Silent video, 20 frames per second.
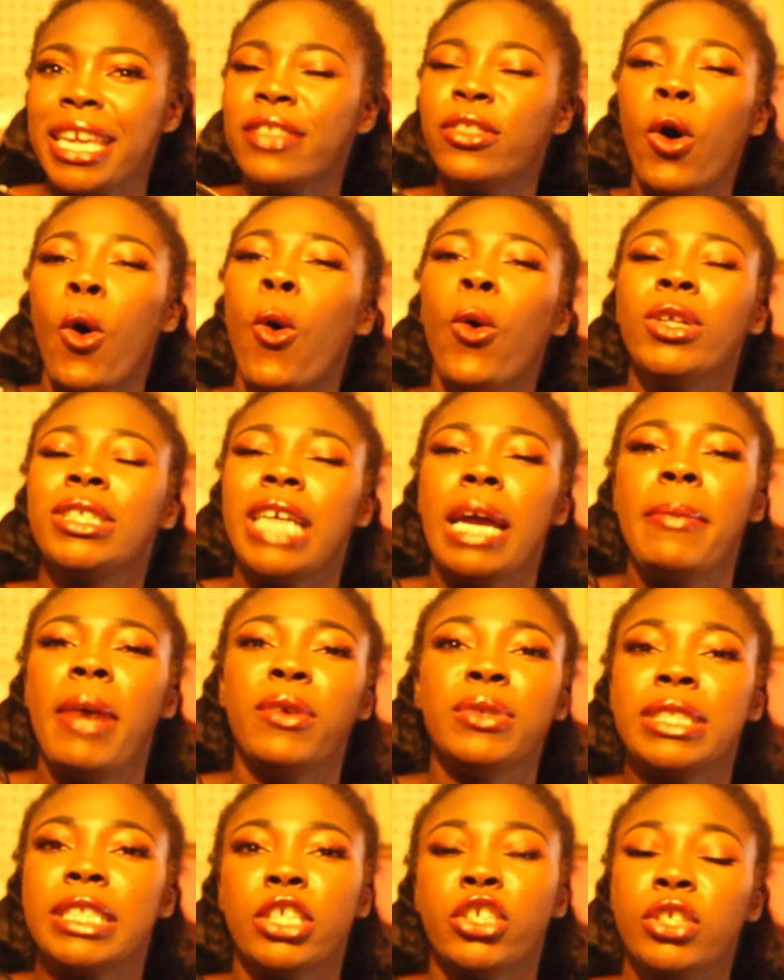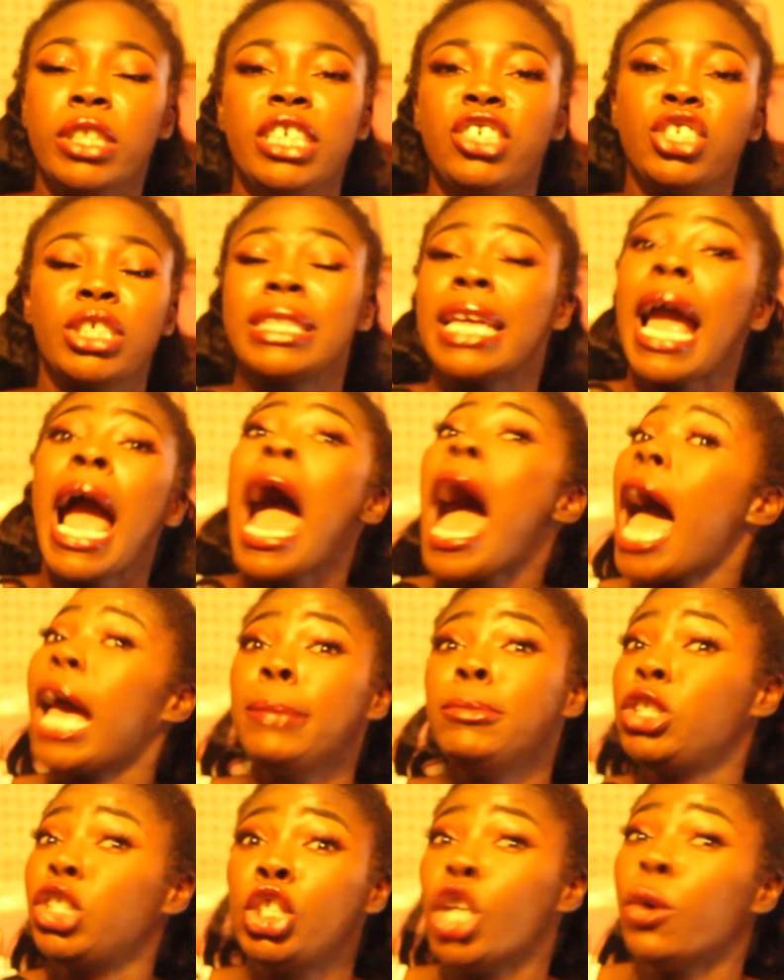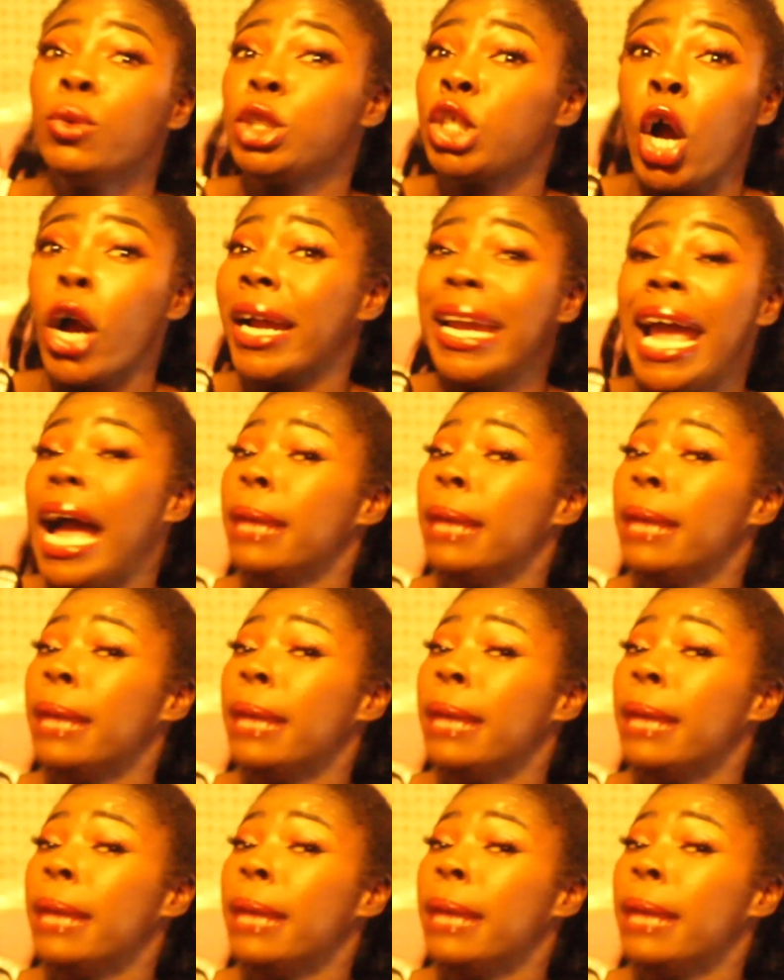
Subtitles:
And the whole time I was literally just like, I'm so sorry.